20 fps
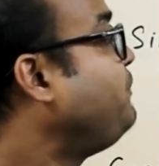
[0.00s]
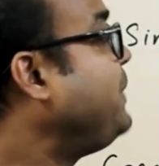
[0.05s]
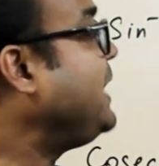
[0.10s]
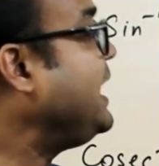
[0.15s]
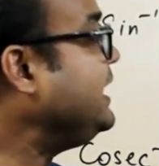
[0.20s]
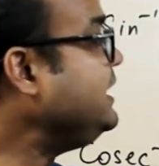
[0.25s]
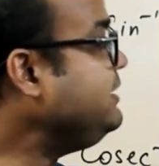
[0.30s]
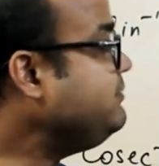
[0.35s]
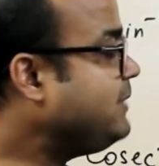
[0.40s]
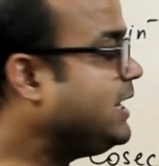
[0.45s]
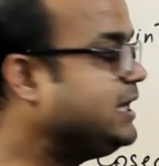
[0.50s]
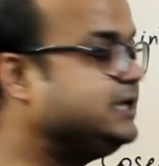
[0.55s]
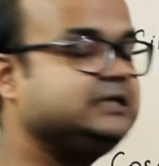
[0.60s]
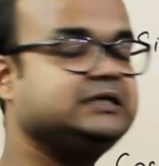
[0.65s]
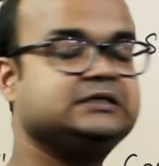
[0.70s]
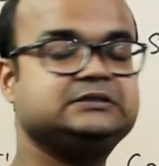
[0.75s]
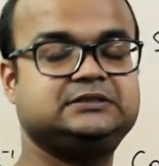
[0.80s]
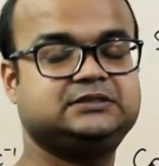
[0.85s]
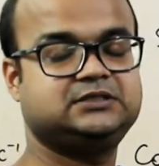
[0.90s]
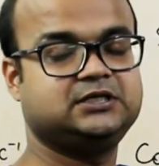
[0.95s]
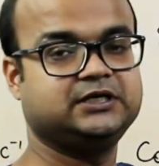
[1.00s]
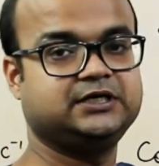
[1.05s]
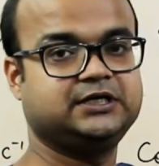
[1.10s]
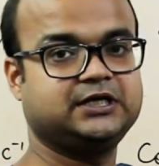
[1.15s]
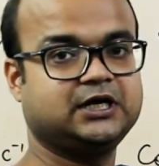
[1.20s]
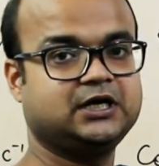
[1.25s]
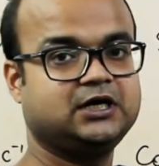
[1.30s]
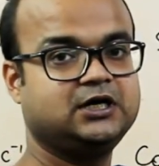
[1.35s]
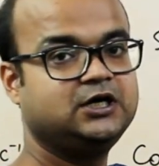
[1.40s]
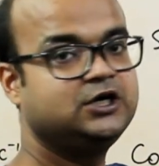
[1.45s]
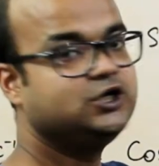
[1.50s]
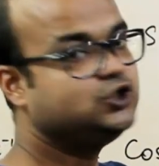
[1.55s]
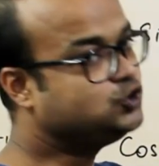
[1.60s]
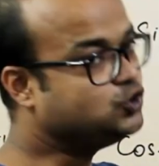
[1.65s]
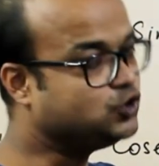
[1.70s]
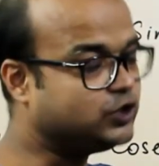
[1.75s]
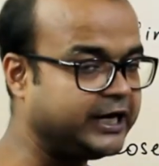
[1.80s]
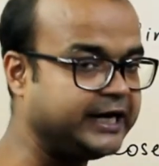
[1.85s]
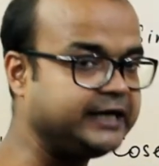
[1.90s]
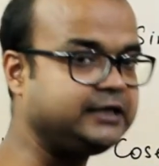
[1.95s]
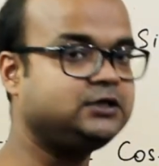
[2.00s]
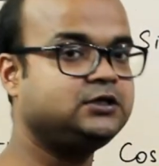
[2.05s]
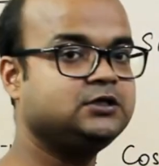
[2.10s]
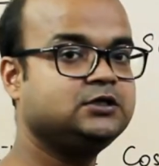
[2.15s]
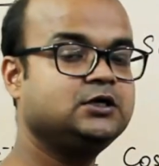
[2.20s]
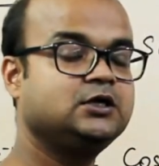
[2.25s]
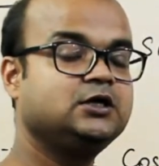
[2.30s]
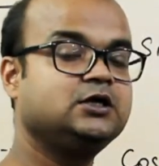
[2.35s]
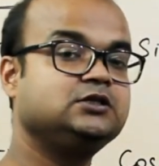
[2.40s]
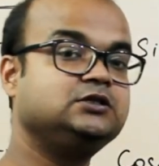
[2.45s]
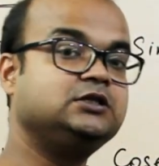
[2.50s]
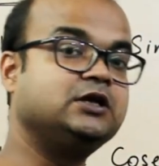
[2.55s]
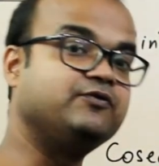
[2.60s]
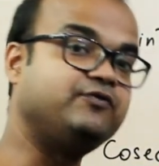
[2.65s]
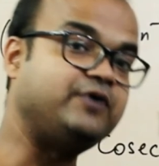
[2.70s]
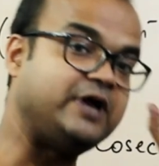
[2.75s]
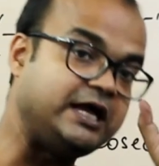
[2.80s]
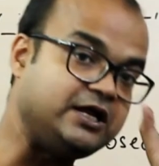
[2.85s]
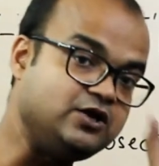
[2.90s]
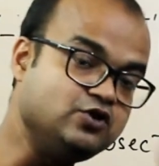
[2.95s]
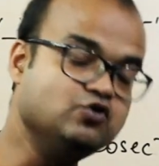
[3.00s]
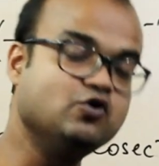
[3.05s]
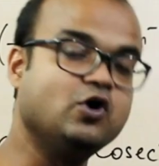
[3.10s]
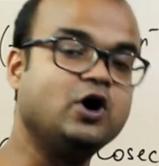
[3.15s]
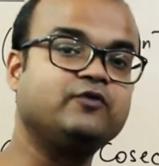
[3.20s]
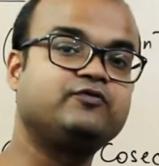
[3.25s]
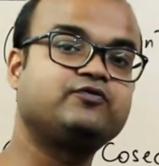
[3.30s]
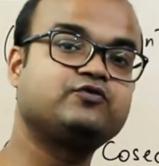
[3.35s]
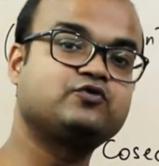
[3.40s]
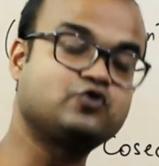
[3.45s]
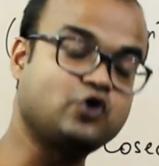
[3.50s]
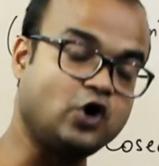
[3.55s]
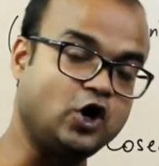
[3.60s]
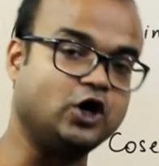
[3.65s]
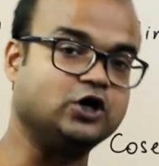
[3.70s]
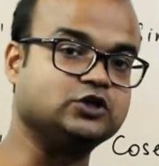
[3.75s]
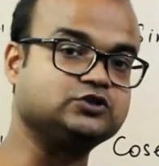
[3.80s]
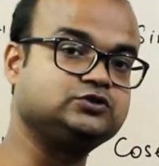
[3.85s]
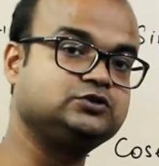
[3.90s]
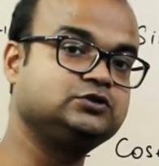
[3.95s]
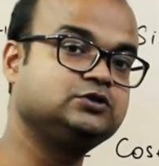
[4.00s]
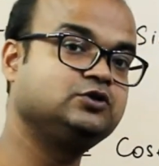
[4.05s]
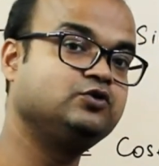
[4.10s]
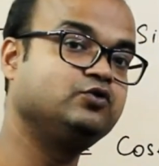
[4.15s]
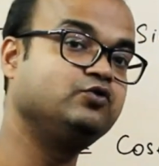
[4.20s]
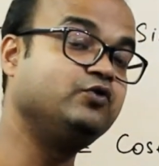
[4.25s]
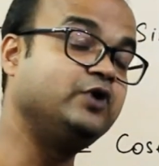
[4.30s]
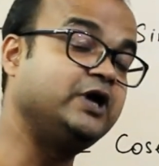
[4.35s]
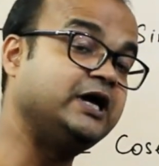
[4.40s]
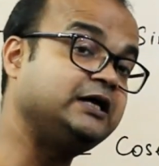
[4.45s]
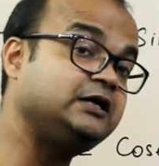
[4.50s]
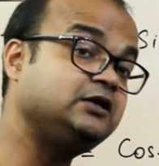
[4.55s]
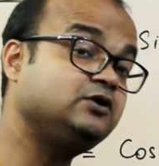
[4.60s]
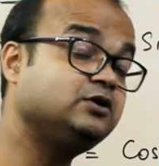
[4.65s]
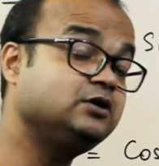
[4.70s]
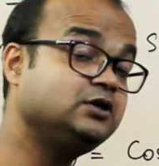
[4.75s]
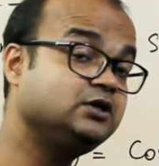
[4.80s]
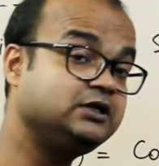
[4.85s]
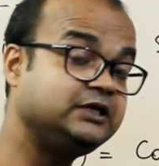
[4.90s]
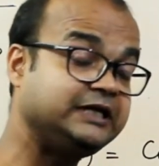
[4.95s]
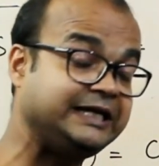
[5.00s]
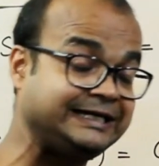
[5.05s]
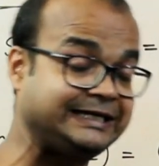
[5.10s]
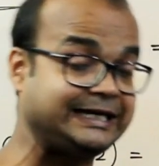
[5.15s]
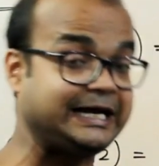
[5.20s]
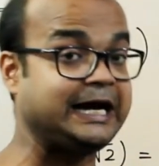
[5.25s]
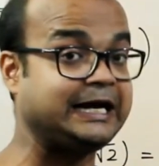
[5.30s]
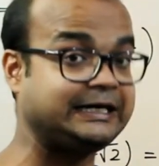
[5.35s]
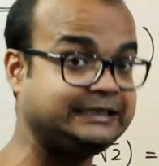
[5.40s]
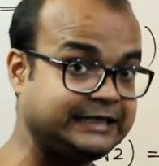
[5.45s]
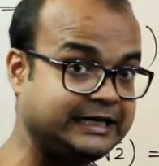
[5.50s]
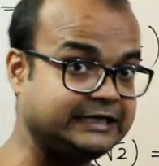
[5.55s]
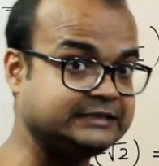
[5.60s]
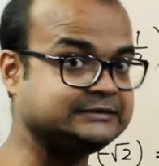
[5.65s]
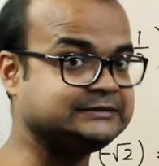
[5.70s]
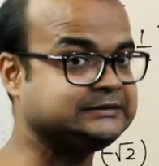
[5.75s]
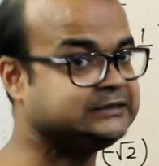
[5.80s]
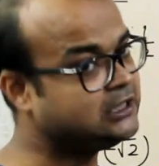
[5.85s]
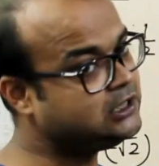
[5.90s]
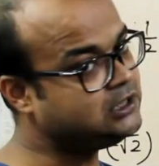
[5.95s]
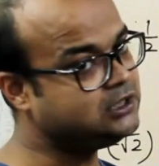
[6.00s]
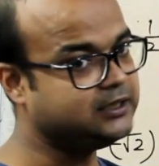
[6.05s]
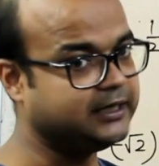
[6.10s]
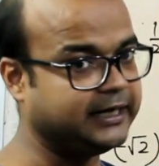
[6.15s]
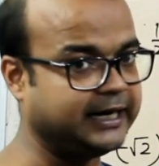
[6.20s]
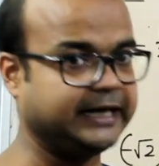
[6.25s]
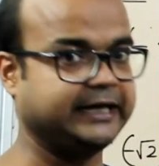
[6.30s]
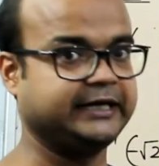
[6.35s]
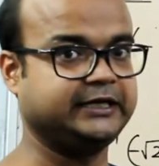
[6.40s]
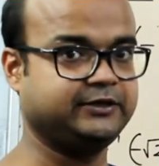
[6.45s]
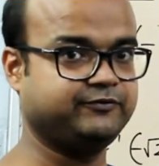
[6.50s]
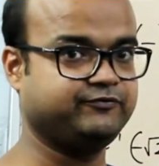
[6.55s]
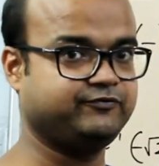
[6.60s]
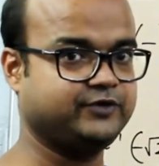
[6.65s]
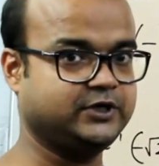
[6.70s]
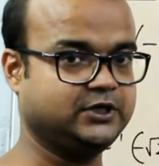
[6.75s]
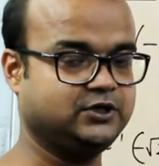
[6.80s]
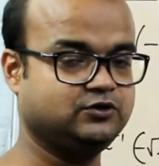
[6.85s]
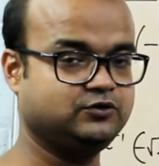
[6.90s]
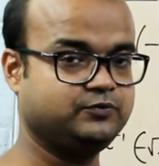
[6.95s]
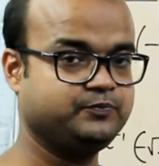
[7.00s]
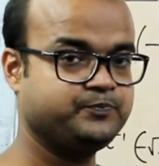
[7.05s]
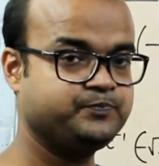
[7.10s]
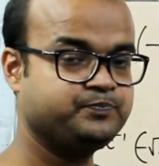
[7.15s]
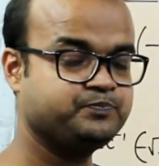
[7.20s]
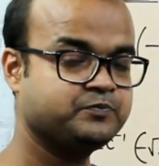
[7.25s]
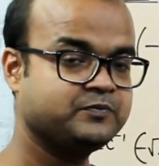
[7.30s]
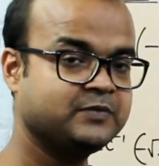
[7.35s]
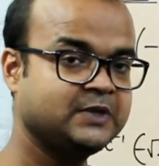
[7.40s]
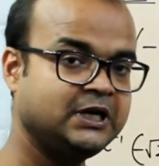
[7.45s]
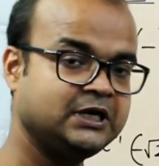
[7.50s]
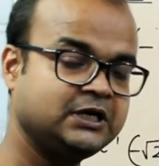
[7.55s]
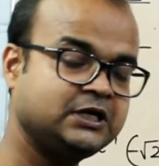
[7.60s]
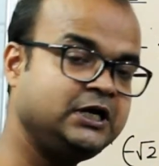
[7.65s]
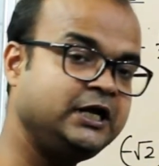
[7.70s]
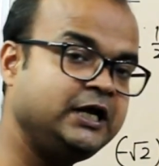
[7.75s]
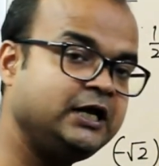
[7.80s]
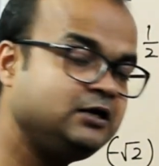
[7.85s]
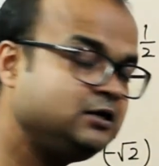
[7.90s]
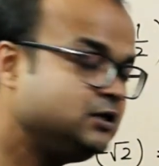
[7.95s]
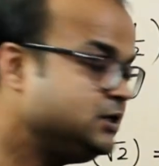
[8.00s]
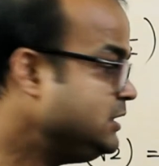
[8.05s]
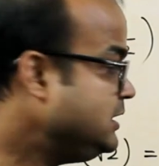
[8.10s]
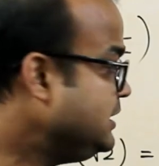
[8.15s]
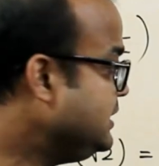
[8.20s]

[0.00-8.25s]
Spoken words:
pi minus theta to get the value of cos where it attains the negative value. Clear?